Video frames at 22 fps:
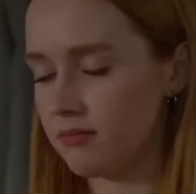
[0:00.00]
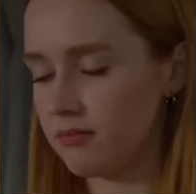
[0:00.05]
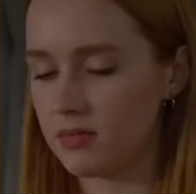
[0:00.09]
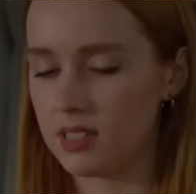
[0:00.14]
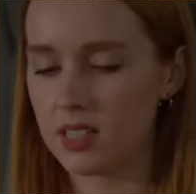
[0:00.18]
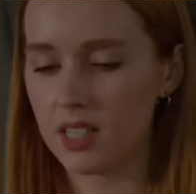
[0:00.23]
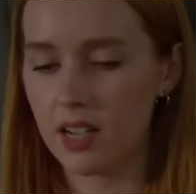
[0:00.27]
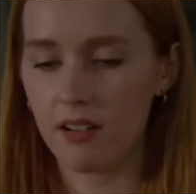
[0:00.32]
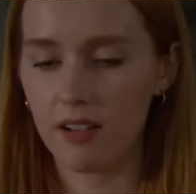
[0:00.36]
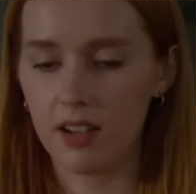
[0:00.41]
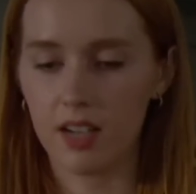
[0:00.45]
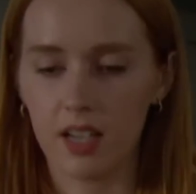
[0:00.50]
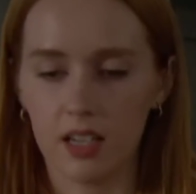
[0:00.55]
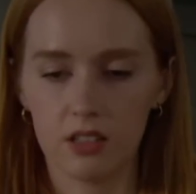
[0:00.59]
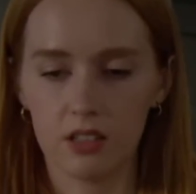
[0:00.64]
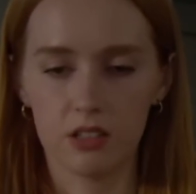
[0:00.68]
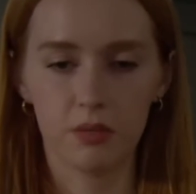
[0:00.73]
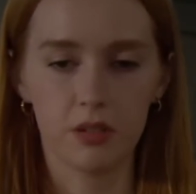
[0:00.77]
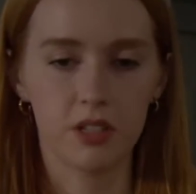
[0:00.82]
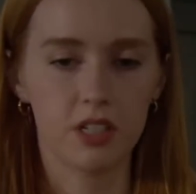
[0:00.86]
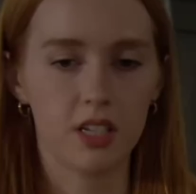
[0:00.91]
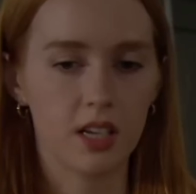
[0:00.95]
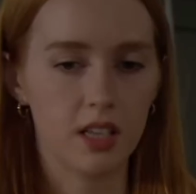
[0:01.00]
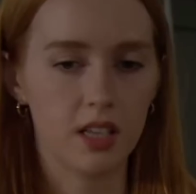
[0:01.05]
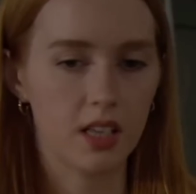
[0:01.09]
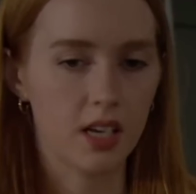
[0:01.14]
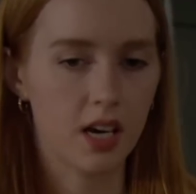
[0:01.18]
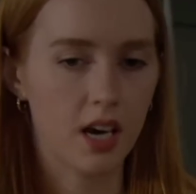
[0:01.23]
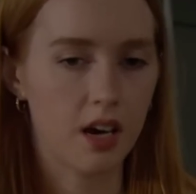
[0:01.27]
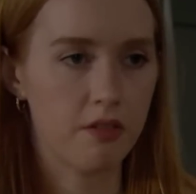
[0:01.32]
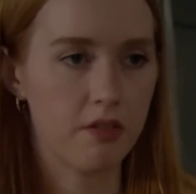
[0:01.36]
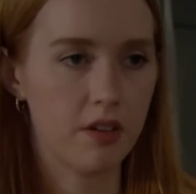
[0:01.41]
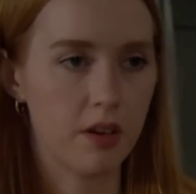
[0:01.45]
Sarah and I had something to eat at the
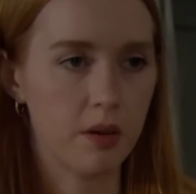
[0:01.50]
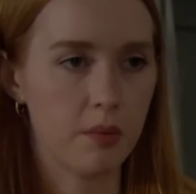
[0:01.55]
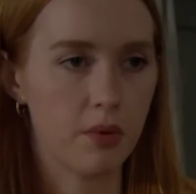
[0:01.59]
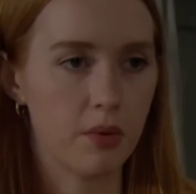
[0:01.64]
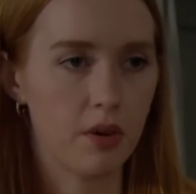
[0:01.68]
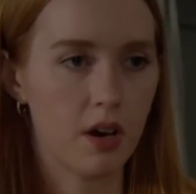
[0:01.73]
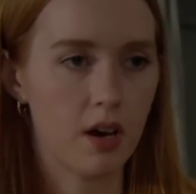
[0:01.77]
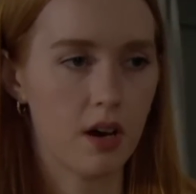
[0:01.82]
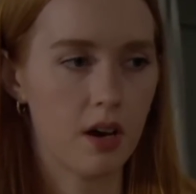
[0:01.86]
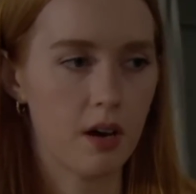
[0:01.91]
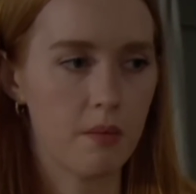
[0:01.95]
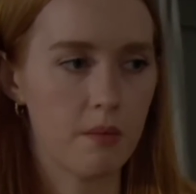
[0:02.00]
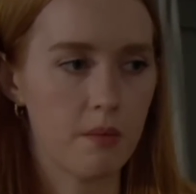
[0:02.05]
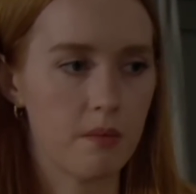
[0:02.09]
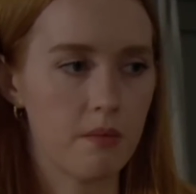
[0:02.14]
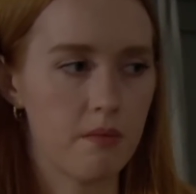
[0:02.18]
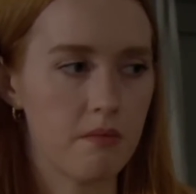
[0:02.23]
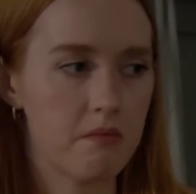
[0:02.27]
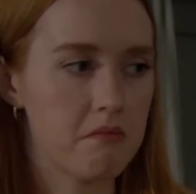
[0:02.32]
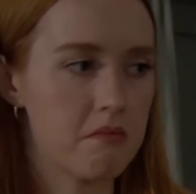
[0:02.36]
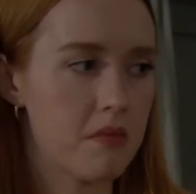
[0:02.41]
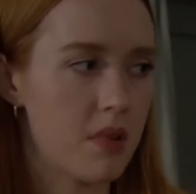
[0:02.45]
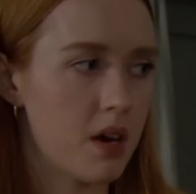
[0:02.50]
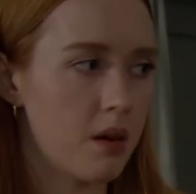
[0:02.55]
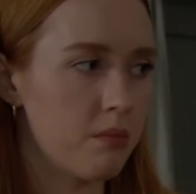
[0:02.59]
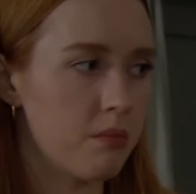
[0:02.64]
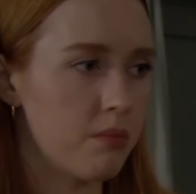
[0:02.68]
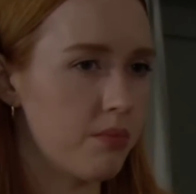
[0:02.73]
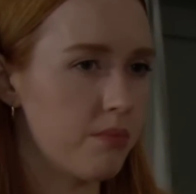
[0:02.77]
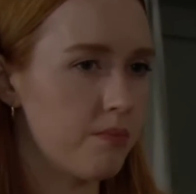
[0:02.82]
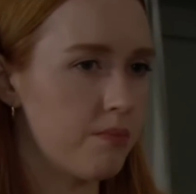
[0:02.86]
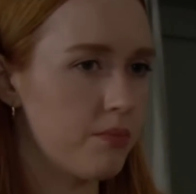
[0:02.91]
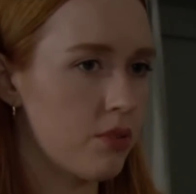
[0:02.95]
cafe, but
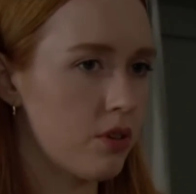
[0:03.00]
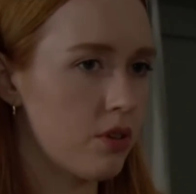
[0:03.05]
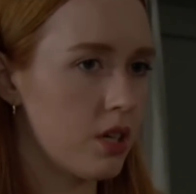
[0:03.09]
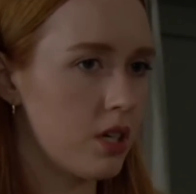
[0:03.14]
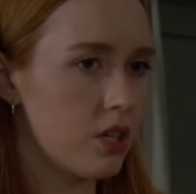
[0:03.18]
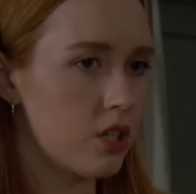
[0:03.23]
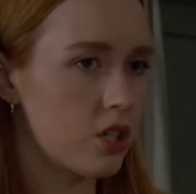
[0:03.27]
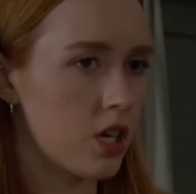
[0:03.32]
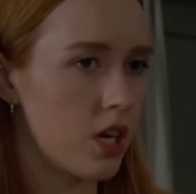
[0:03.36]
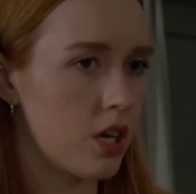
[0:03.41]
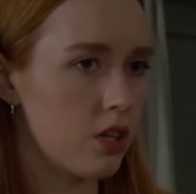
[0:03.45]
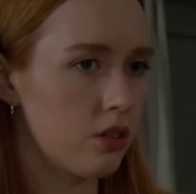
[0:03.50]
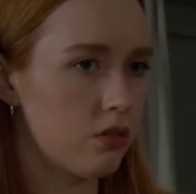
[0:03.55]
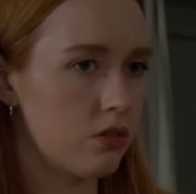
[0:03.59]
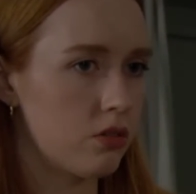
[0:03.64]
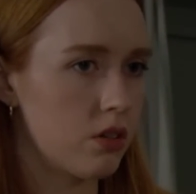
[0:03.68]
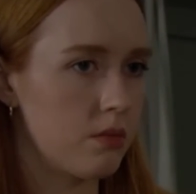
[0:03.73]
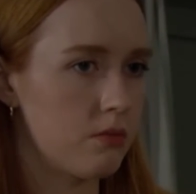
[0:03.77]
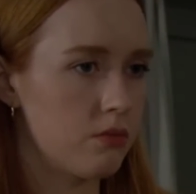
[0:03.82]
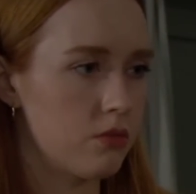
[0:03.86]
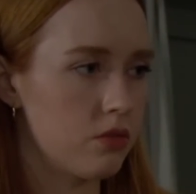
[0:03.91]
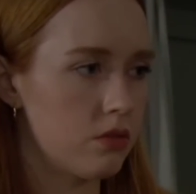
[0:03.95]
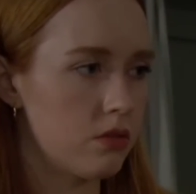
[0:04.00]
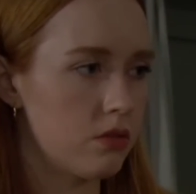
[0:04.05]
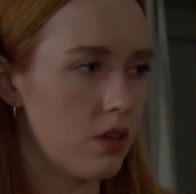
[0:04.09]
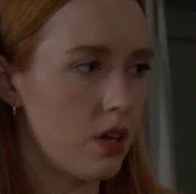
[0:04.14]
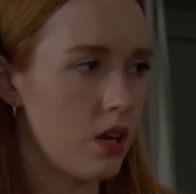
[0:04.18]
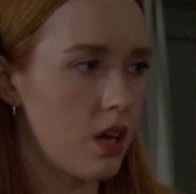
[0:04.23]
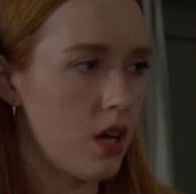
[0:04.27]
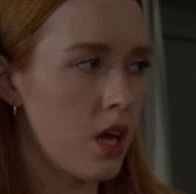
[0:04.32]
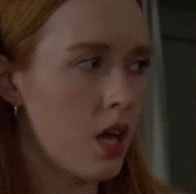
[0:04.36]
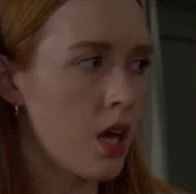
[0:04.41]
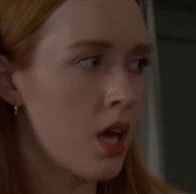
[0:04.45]
I'm pretty shattered, so
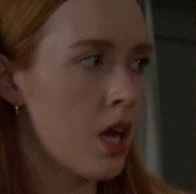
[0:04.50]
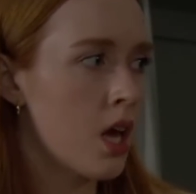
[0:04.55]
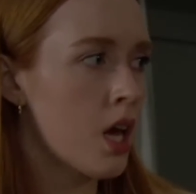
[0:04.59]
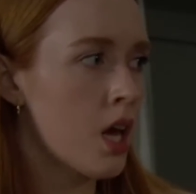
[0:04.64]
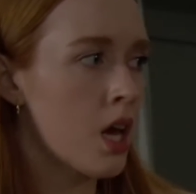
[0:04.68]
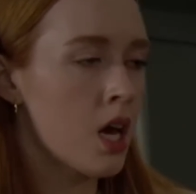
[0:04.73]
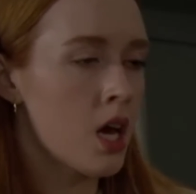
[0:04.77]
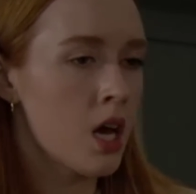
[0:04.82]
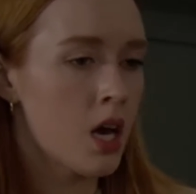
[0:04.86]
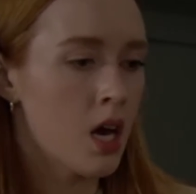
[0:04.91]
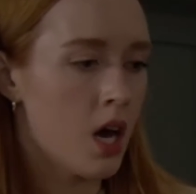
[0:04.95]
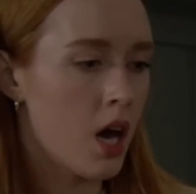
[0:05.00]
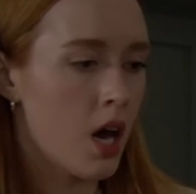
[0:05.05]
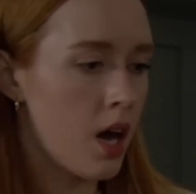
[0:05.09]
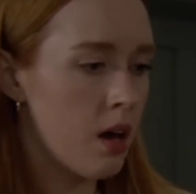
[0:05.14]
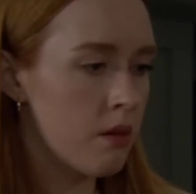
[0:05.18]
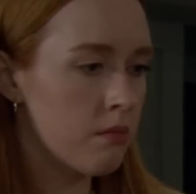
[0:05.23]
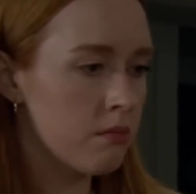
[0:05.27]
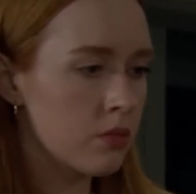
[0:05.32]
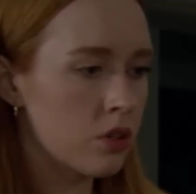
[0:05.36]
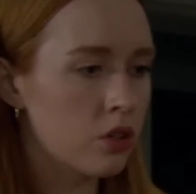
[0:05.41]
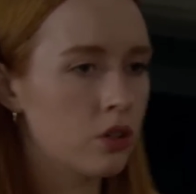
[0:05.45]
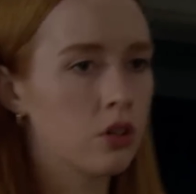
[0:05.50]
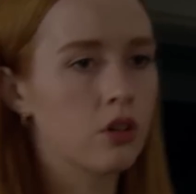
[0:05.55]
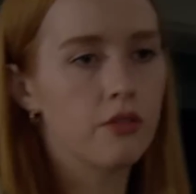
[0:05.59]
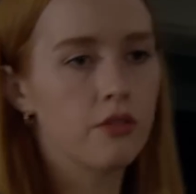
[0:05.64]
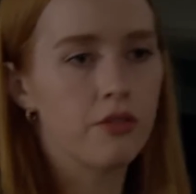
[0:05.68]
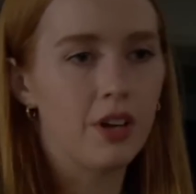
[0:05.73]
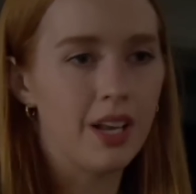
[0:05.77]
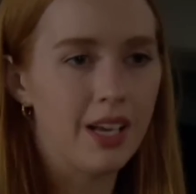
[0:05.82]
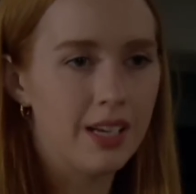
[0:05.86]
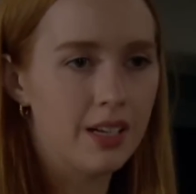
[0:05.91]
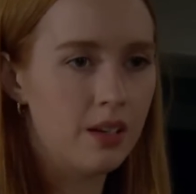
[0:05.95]
I'm gonna go
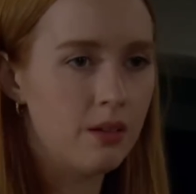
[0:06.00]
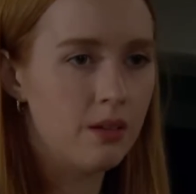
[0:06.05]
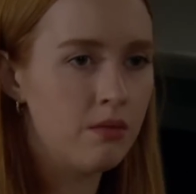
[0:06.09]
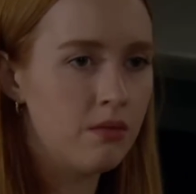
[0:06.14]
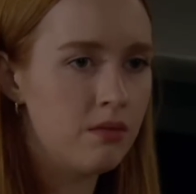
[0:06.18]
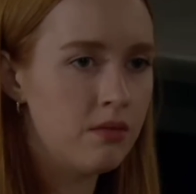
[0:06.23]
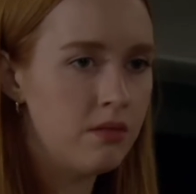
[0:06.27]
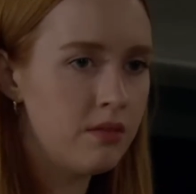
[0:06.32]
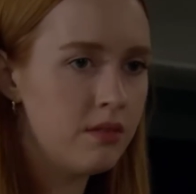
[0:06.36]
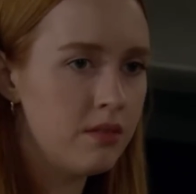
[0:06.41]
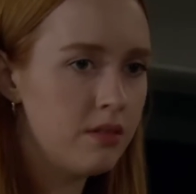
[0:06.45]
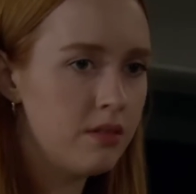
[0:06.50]
for a lie down.